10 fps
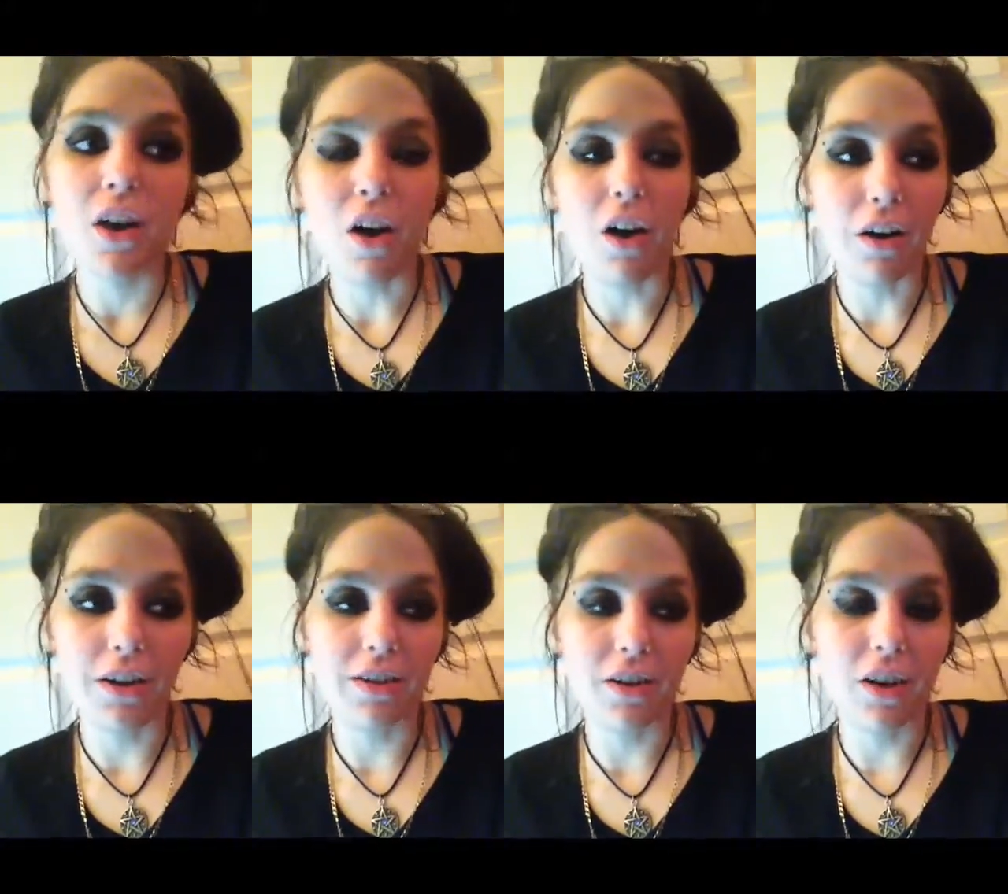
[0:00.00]

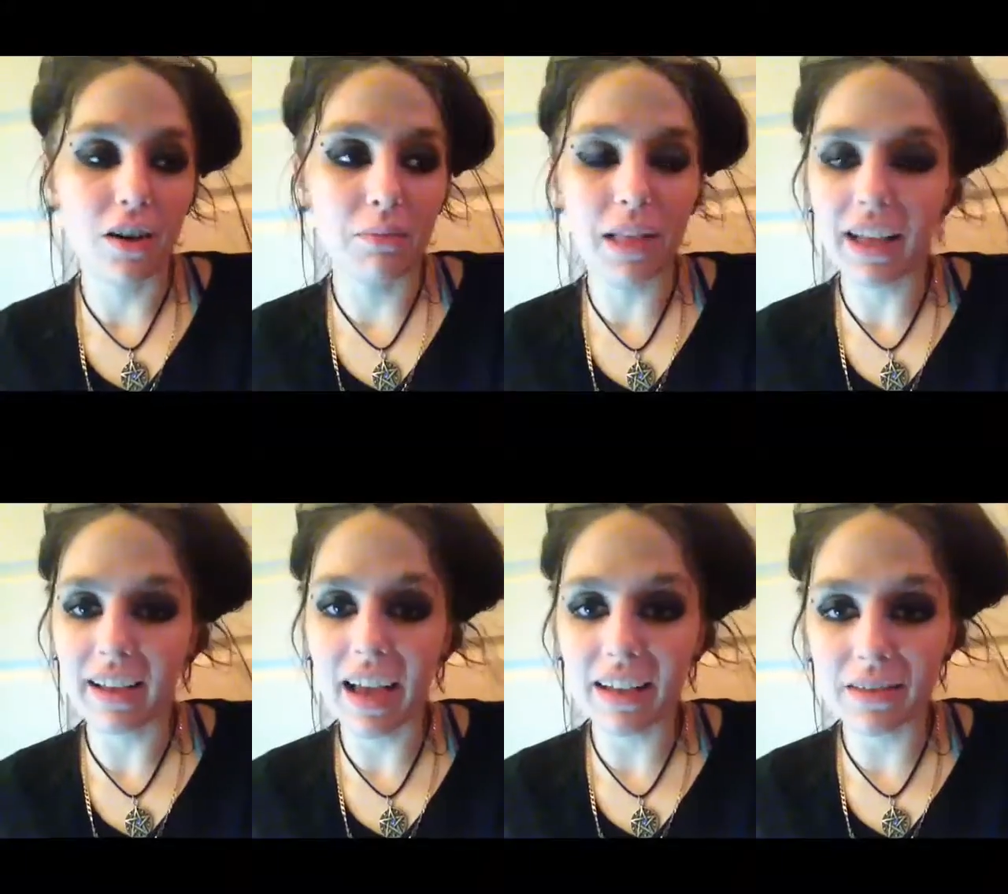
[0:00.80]
on black
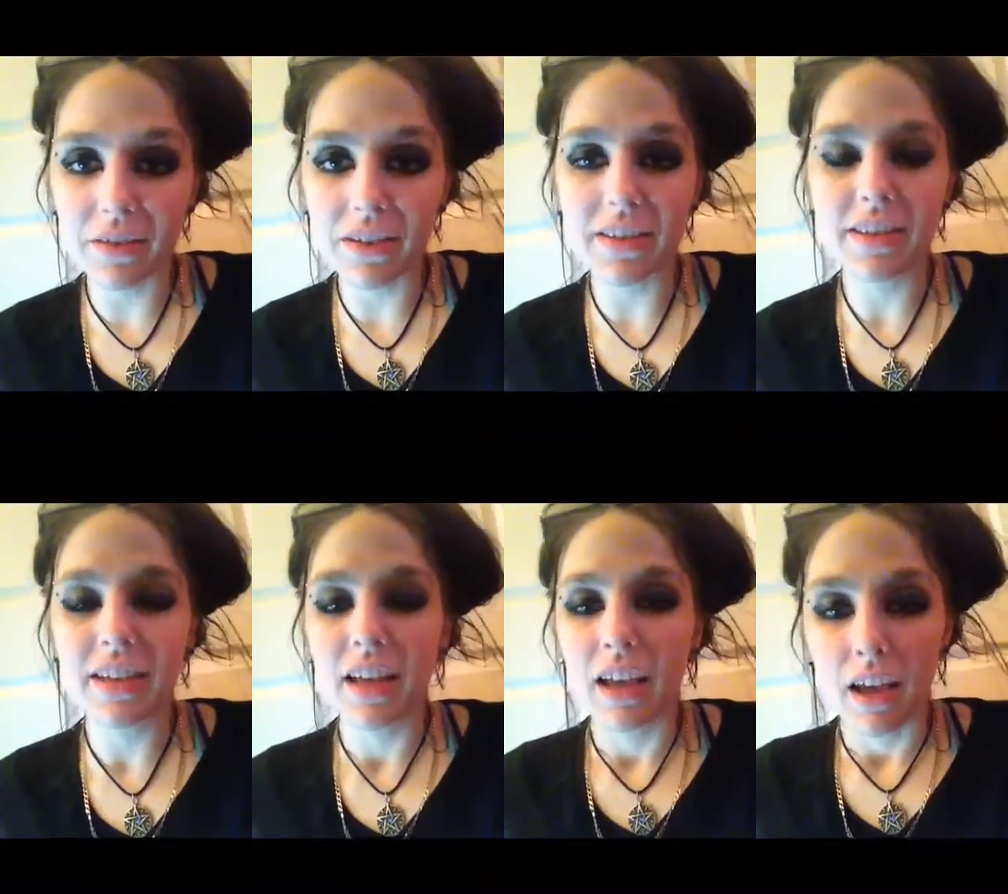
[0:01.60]
activists.
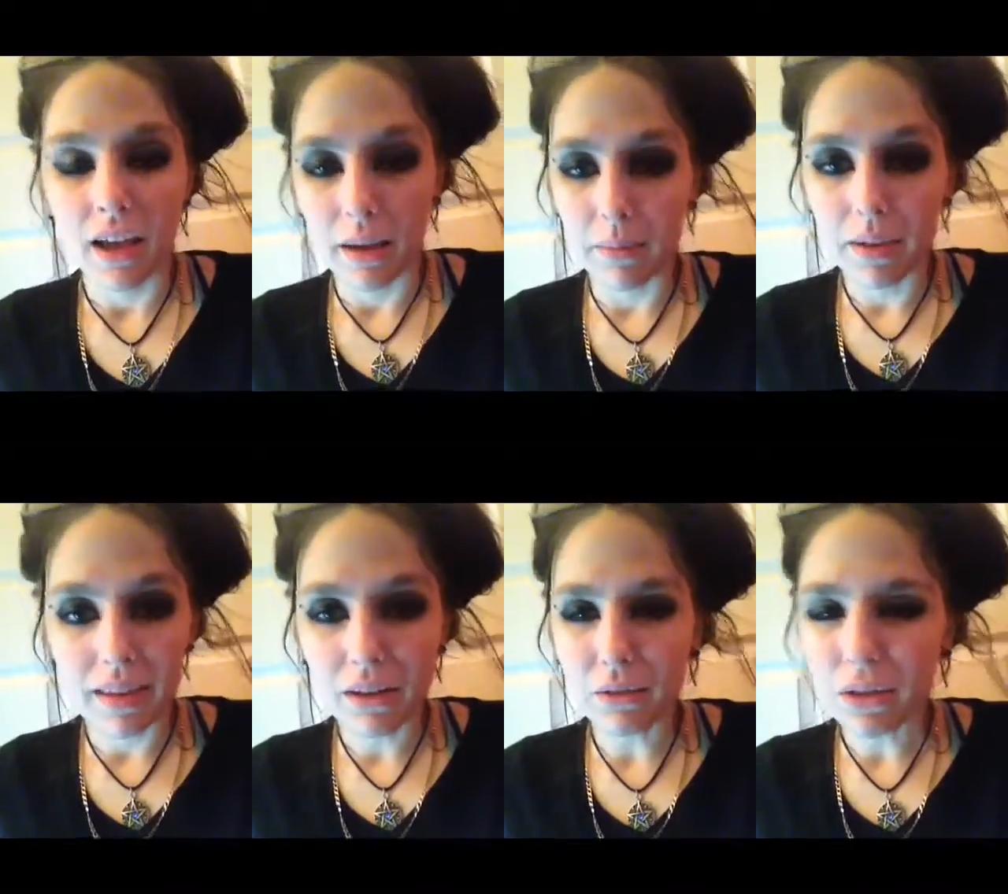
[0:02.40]

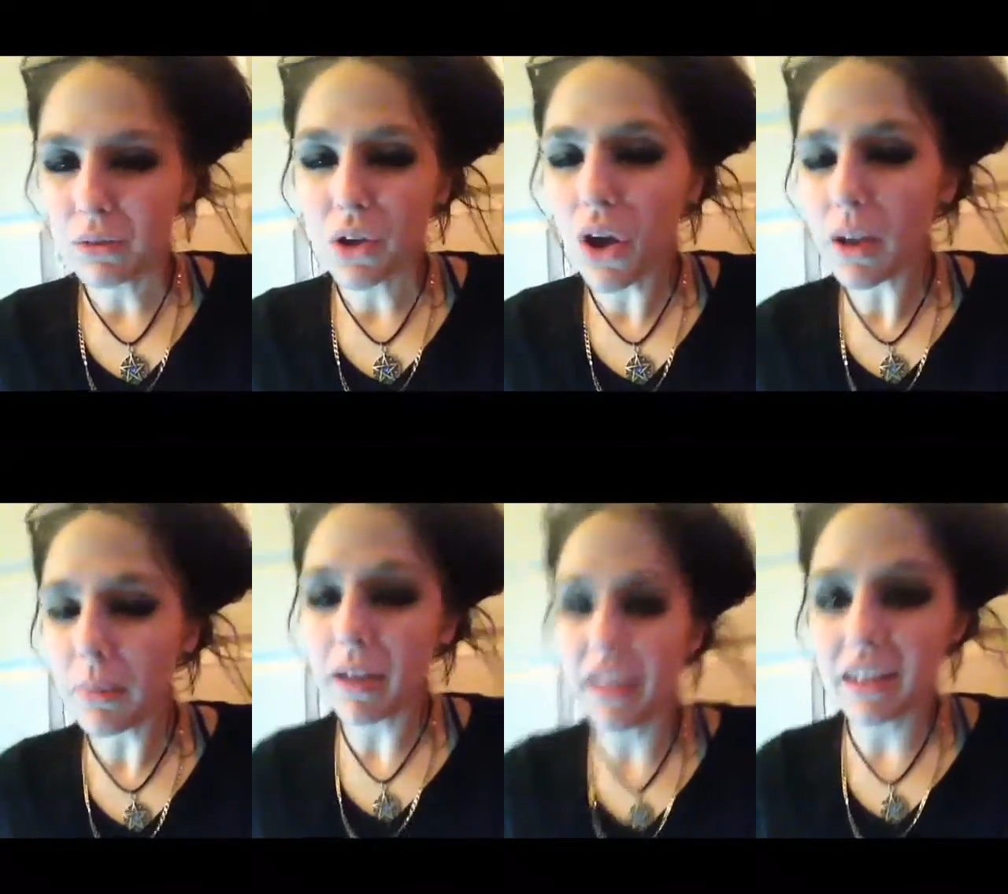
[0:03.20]
They don't talk
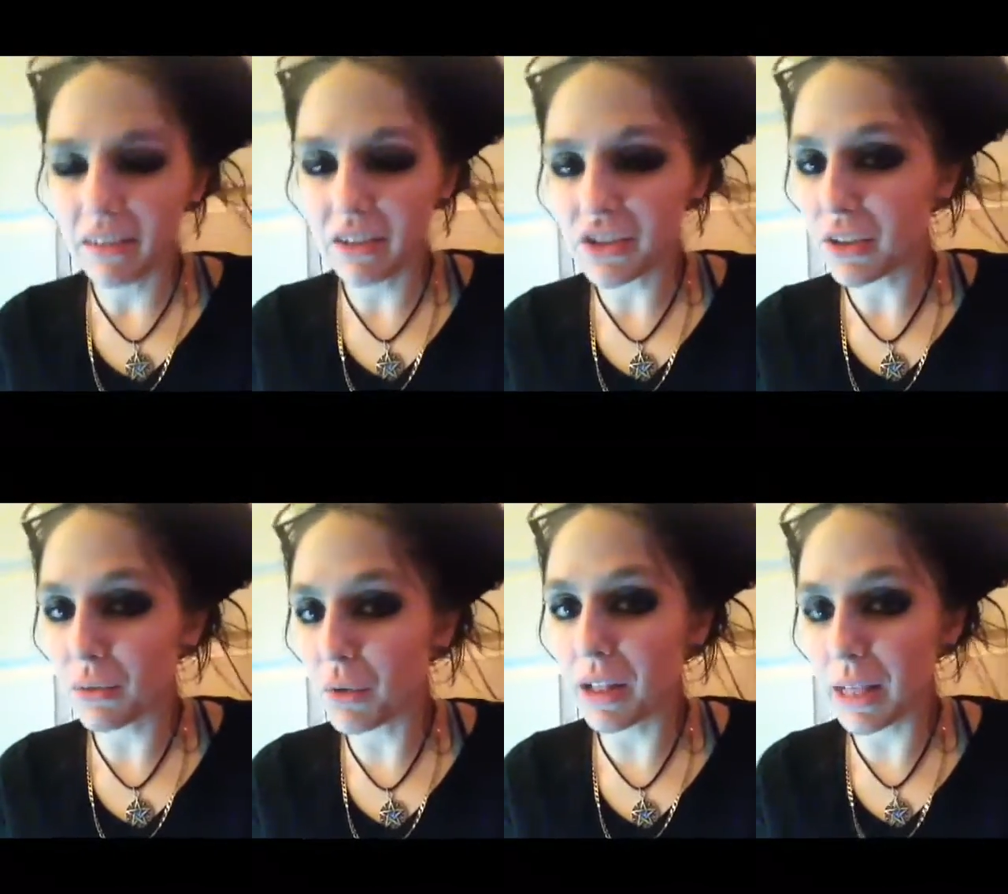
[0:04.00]
about any of the shit that
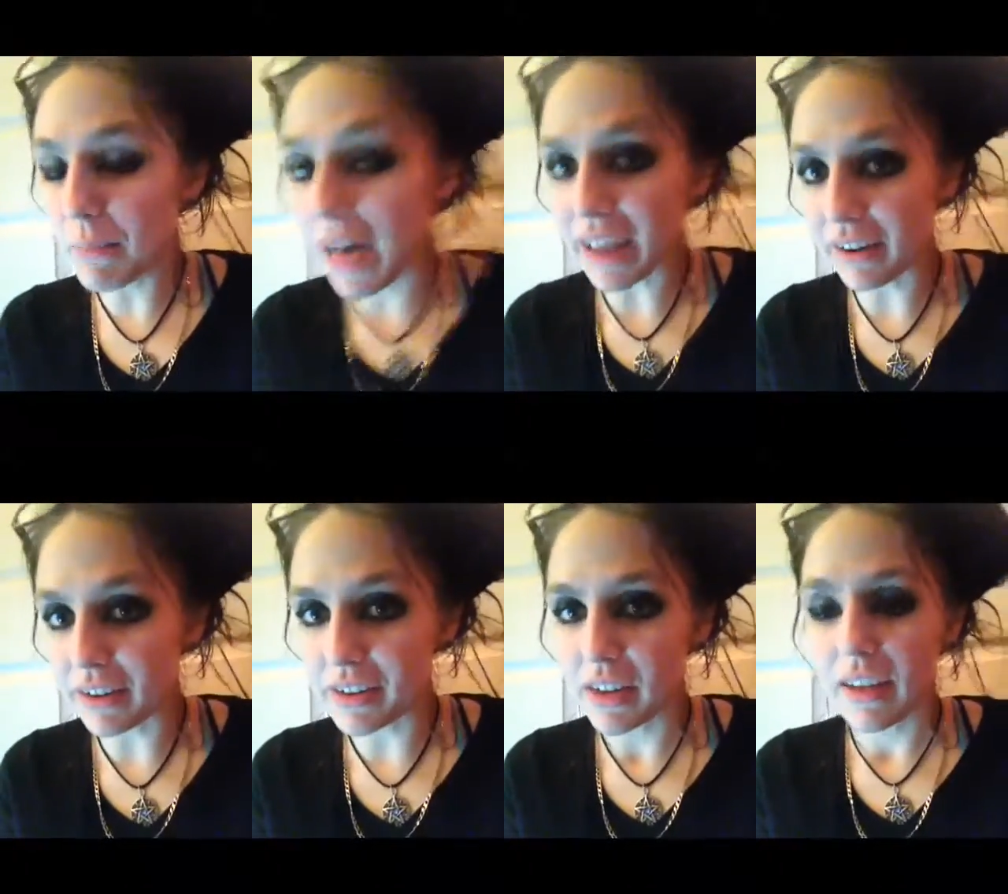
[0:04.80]
really
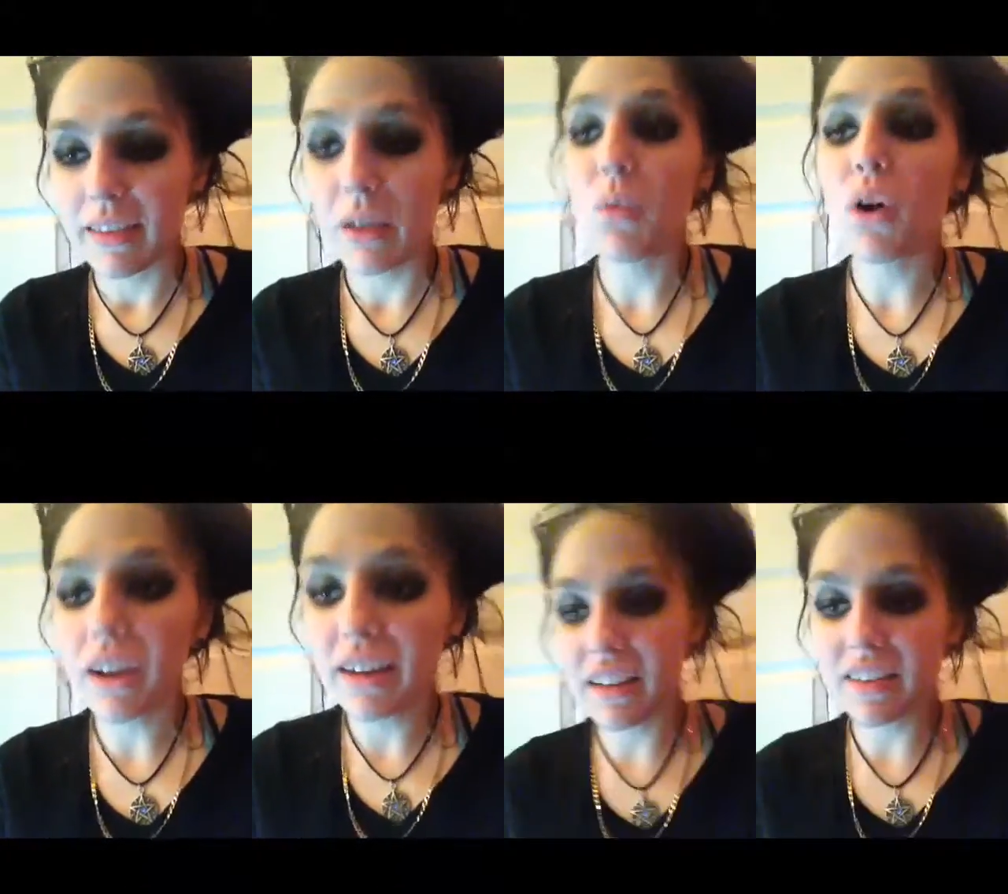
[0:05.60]
matters. They
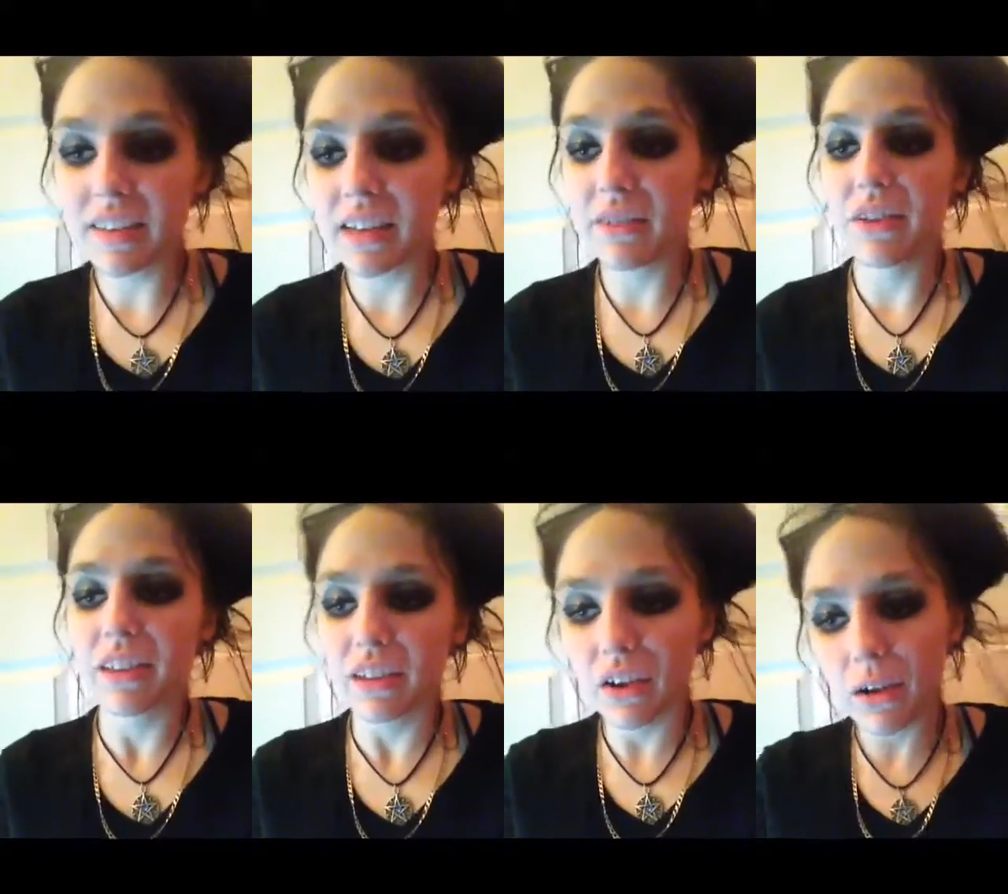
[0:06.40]
water down slavery.
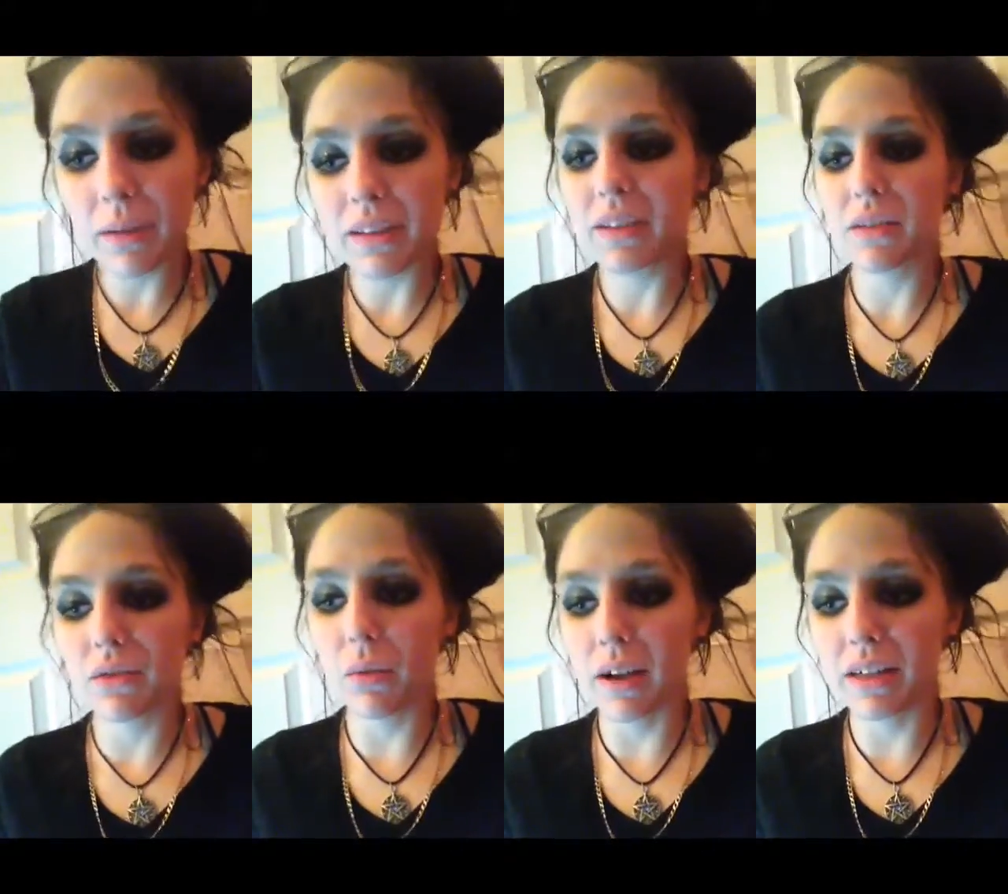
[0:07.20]
They talk about the
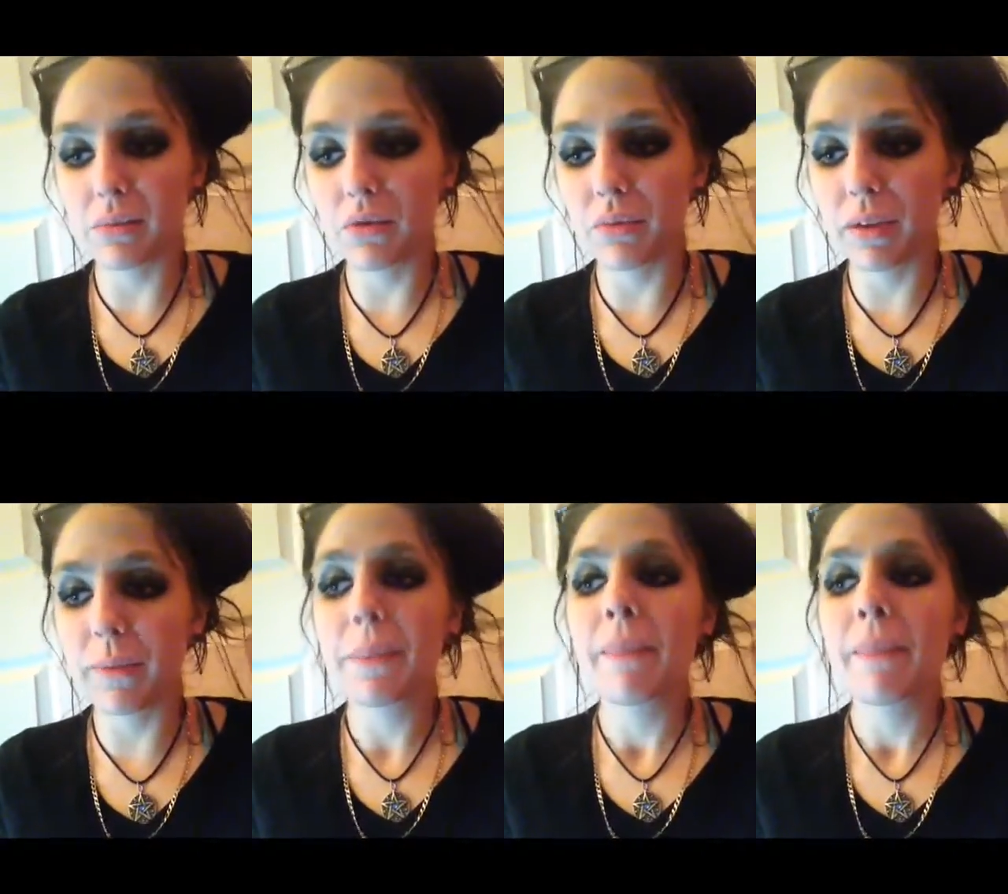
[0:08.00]
civil rights movement.